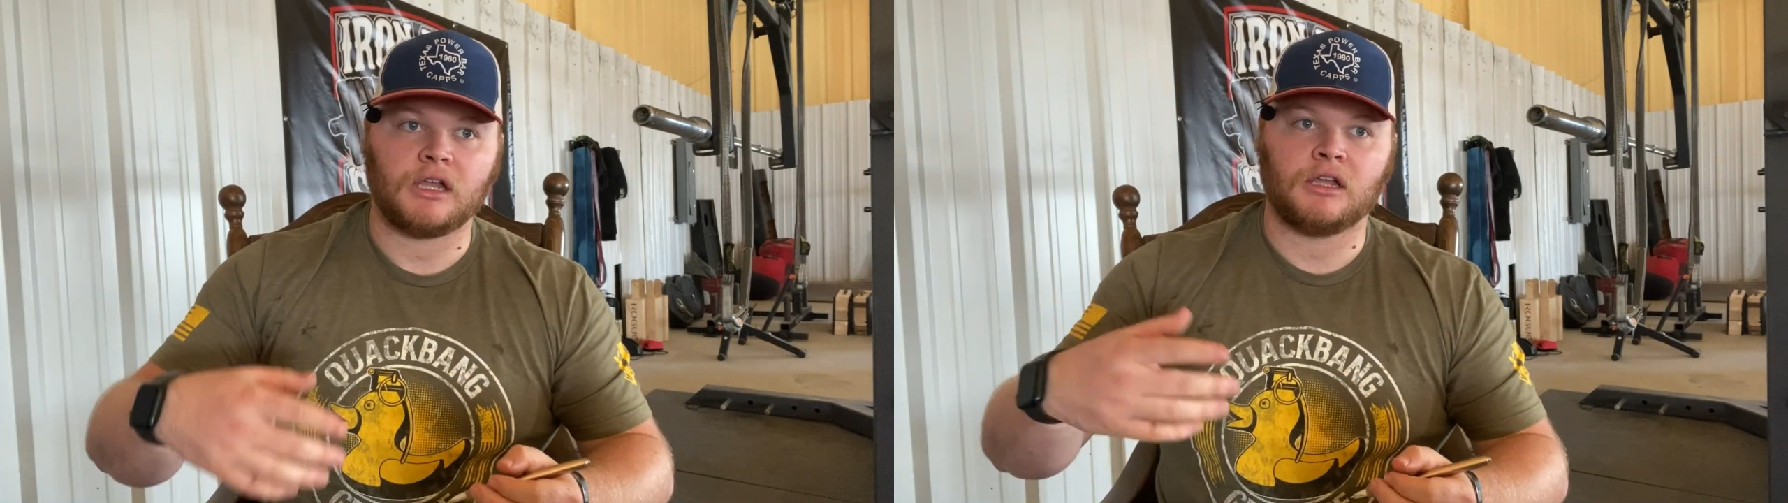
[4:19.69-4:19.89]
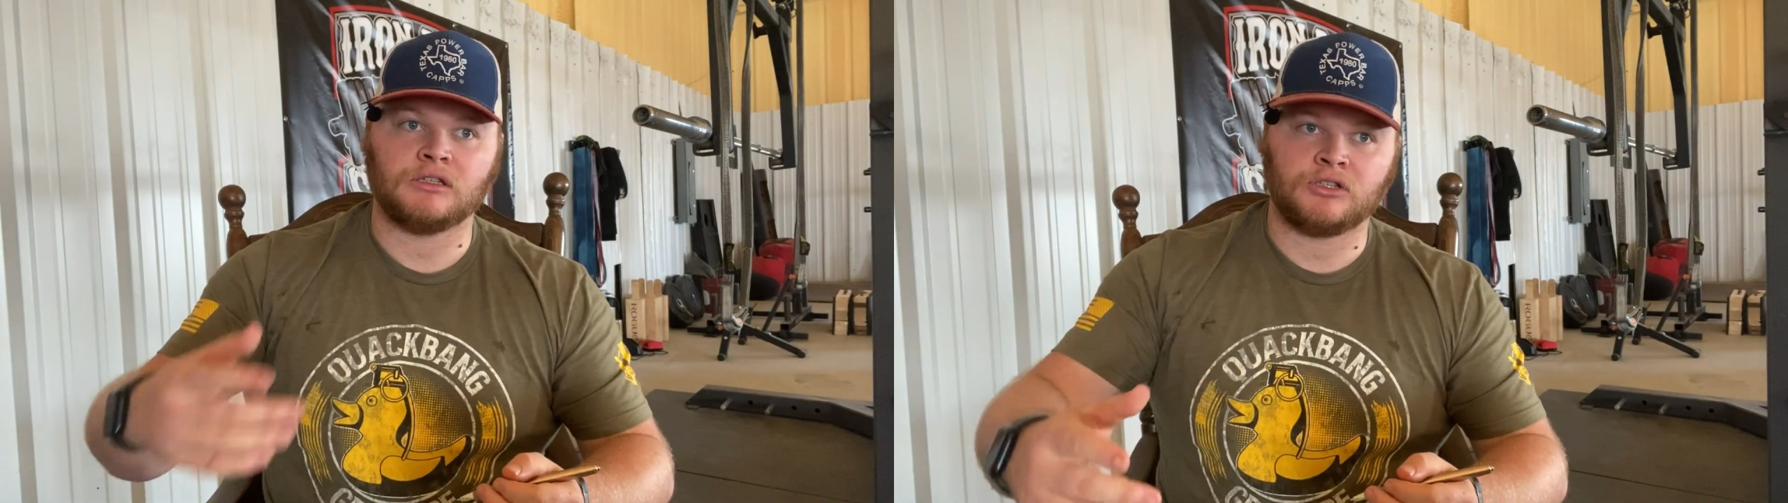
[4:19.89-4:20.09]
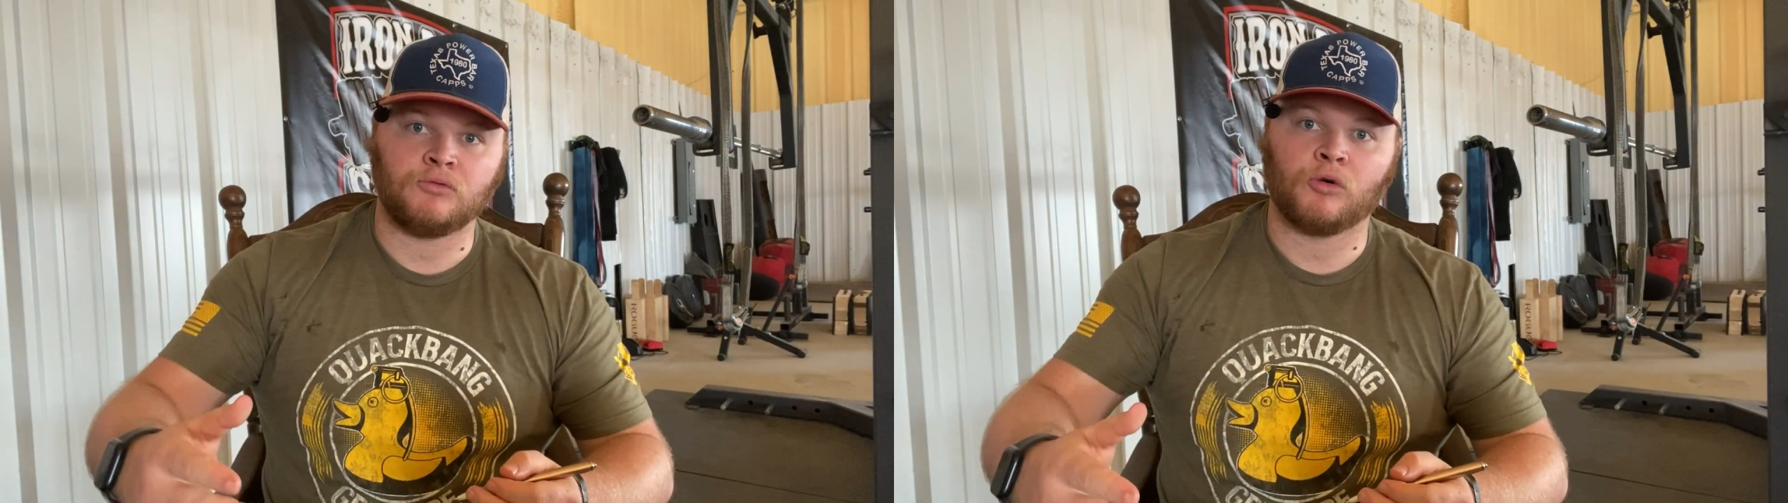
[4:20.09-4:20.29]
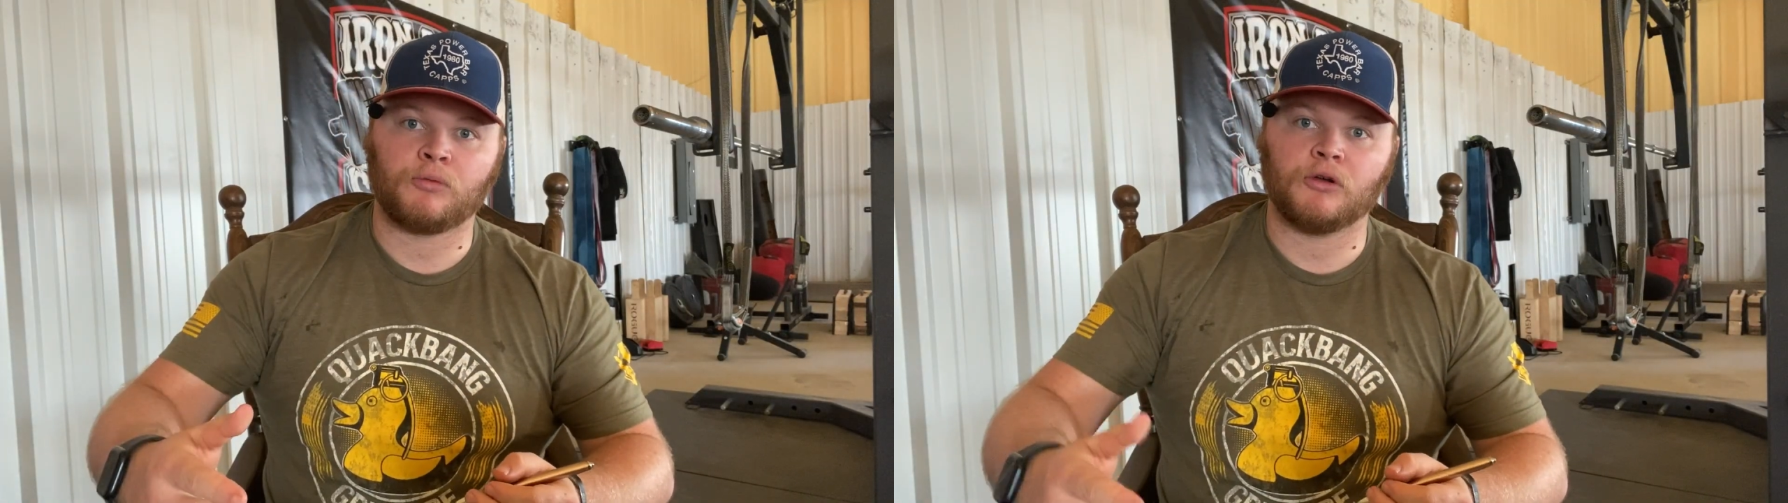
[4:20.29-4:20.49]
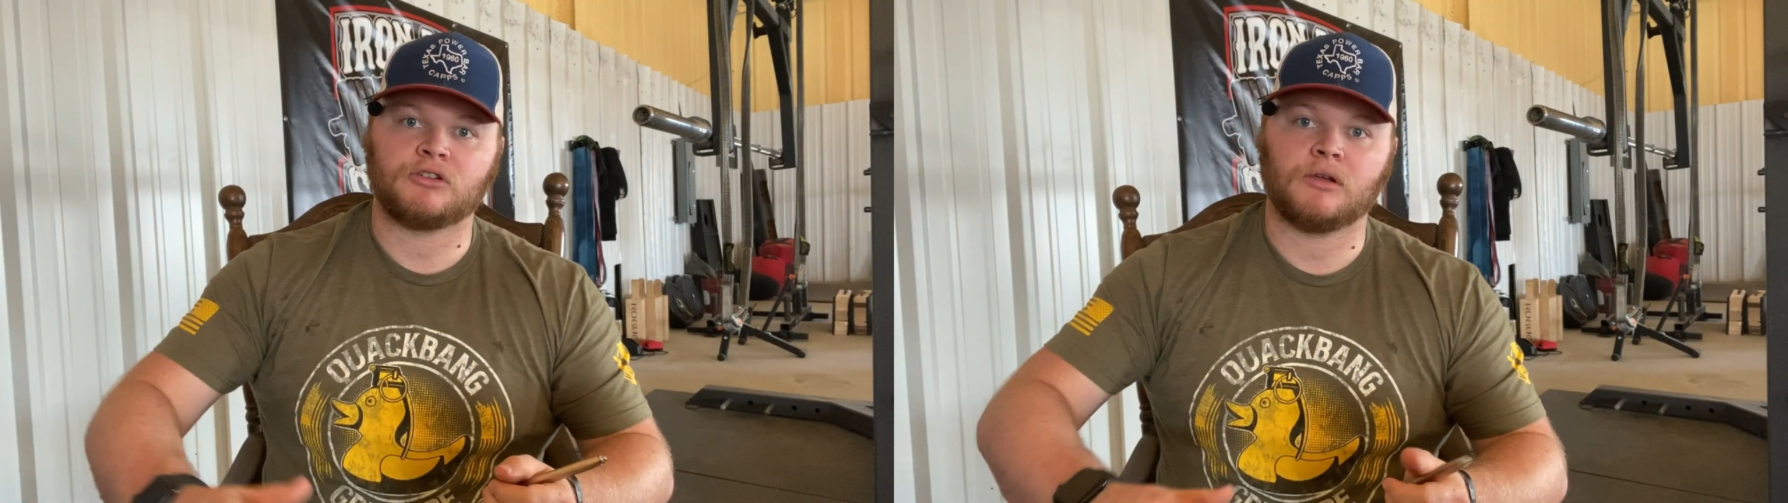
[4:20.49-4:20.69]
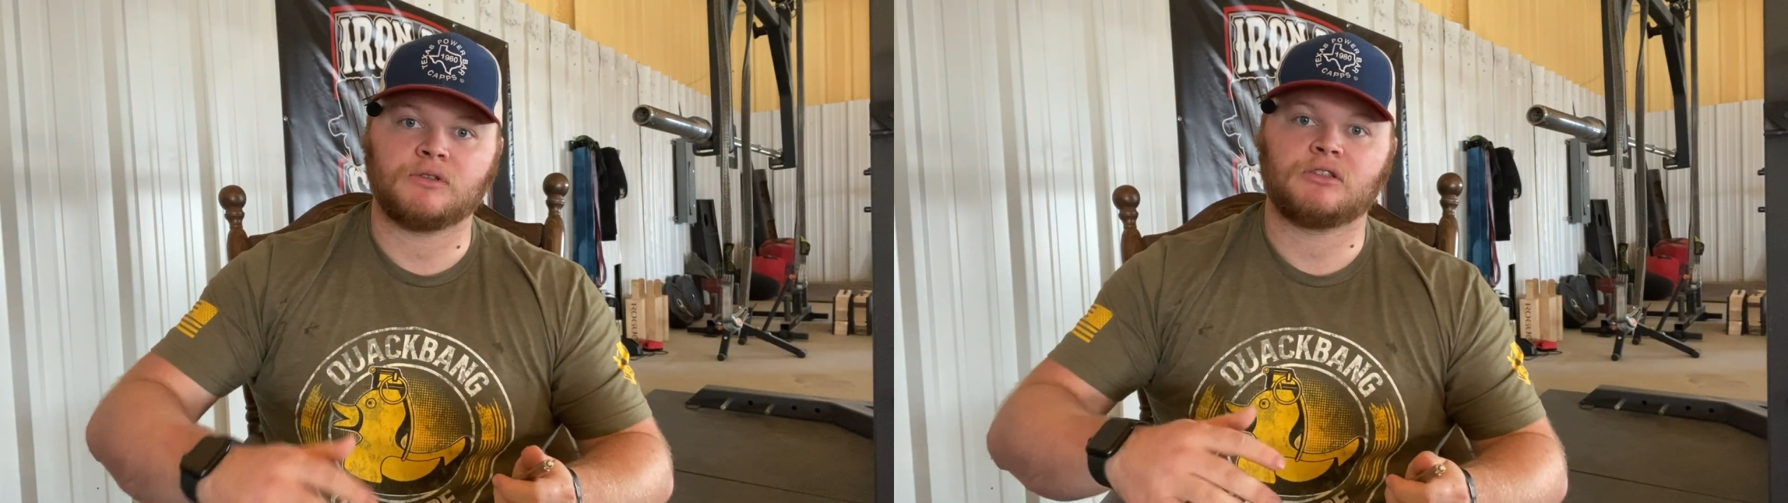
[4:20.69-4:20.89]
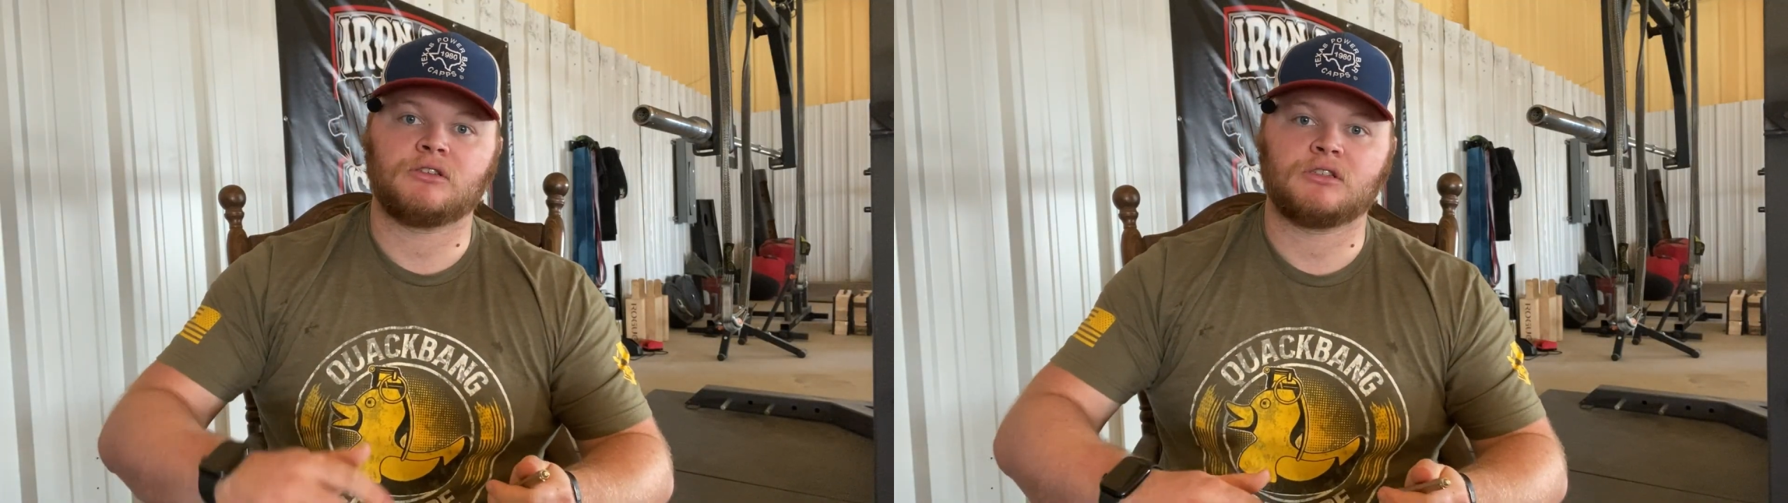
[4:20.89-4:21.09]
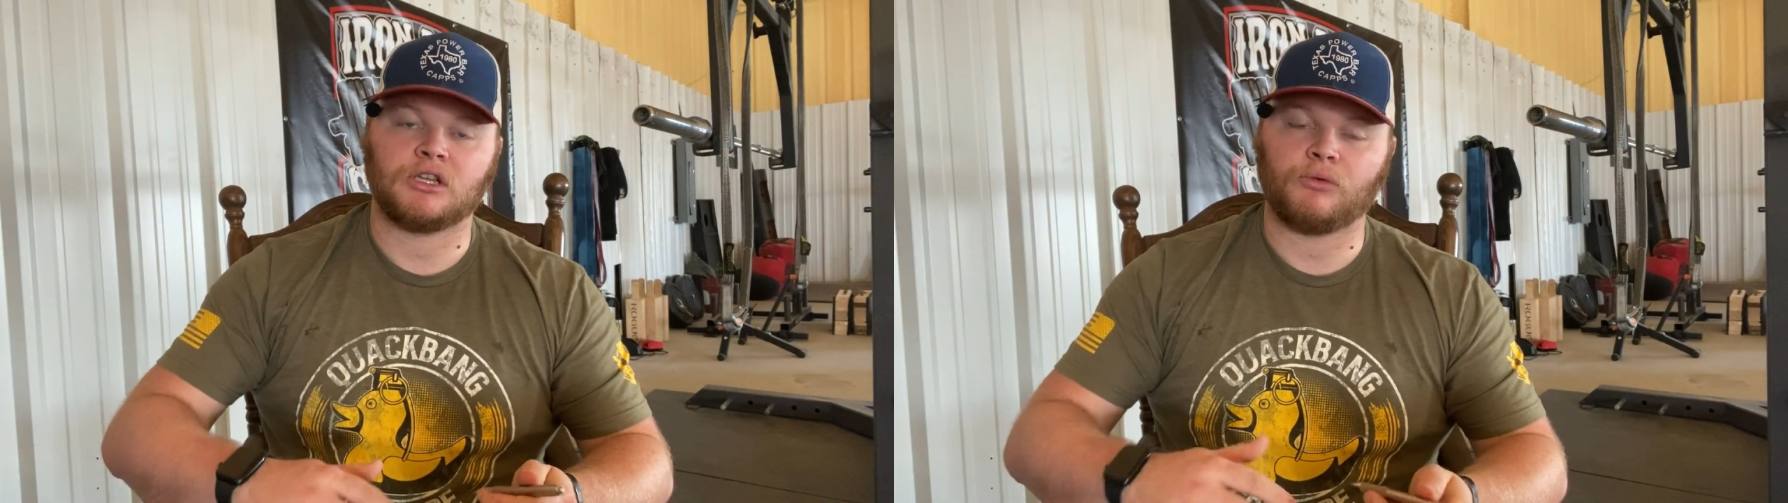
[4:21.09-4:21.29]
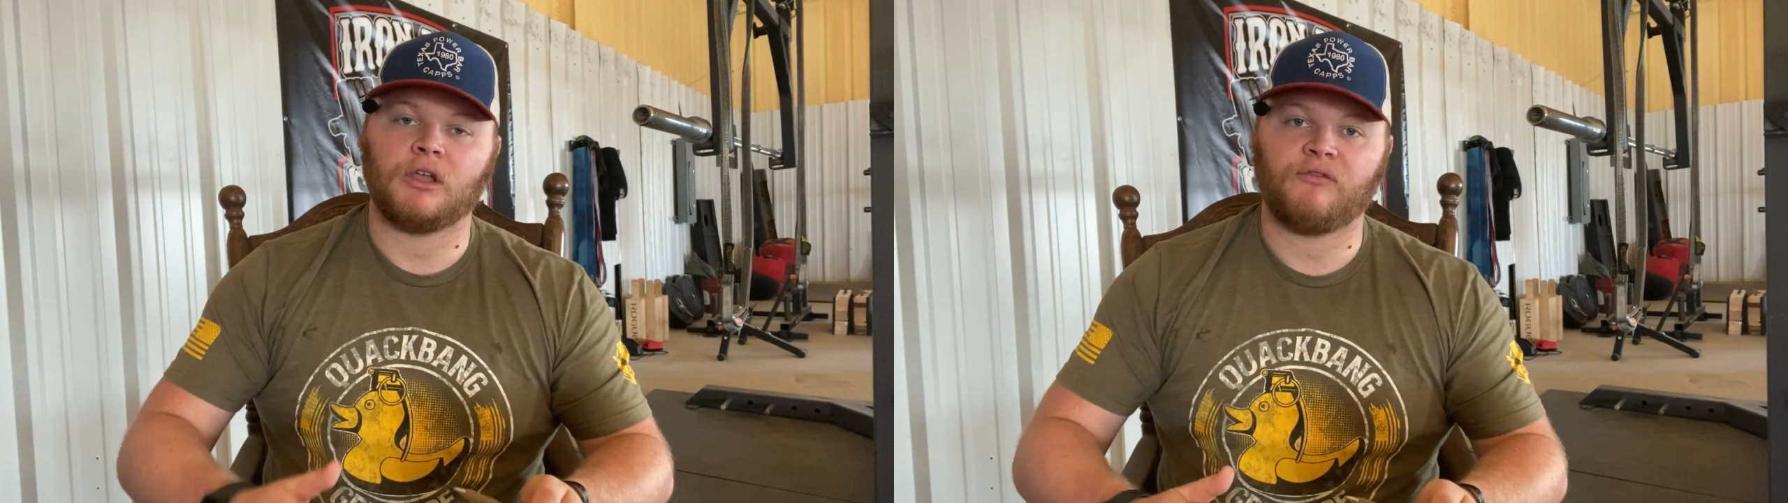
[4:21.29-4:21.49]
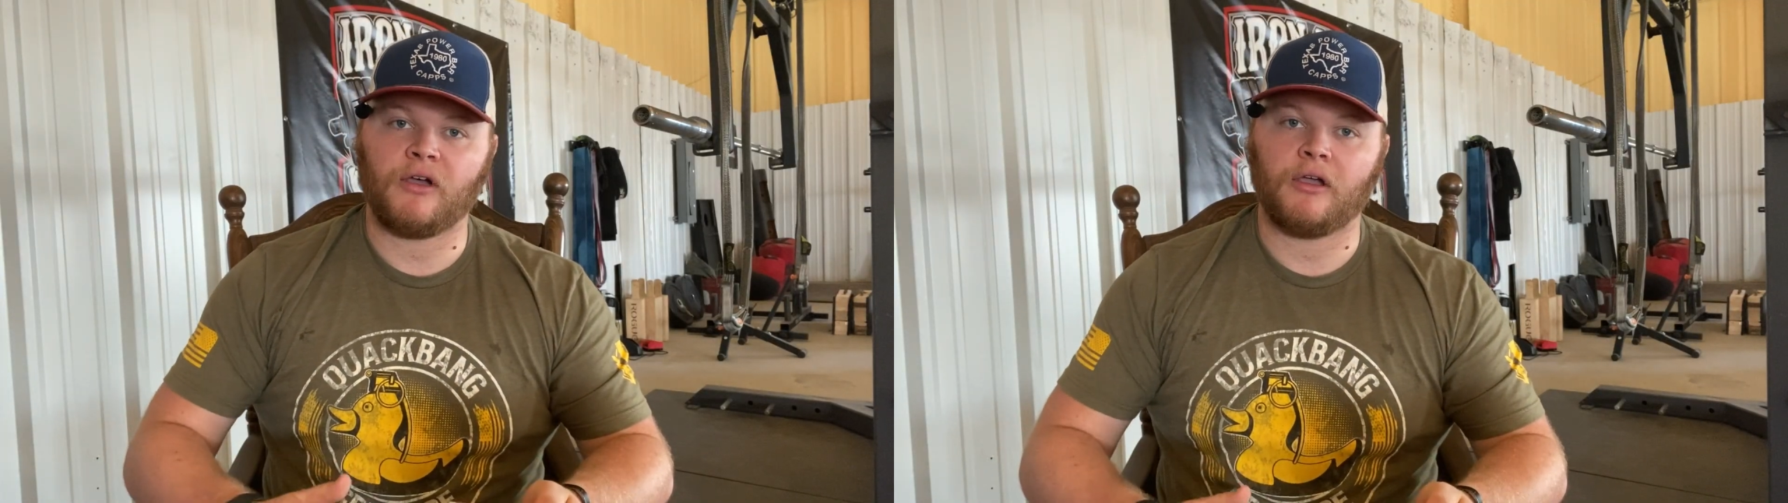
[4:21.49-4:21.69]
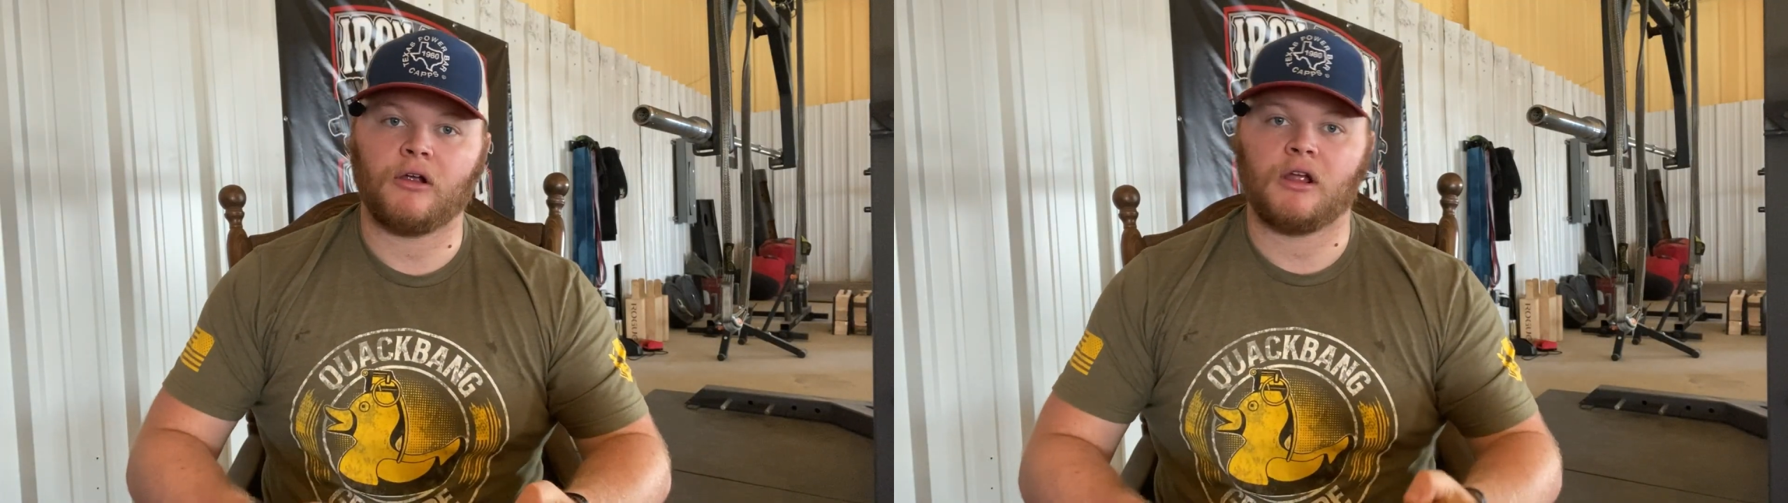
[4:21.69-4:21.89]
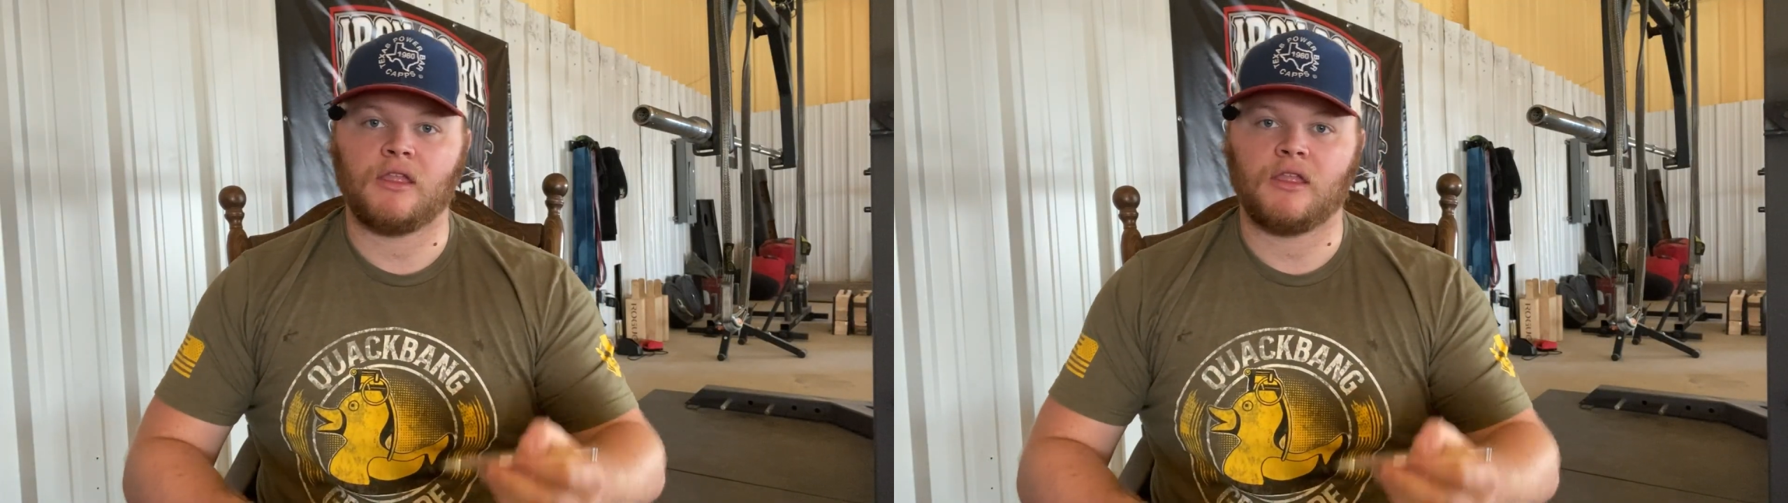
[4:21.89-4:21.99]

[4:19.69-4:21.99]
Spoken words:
and do more push-ups till we hit failure,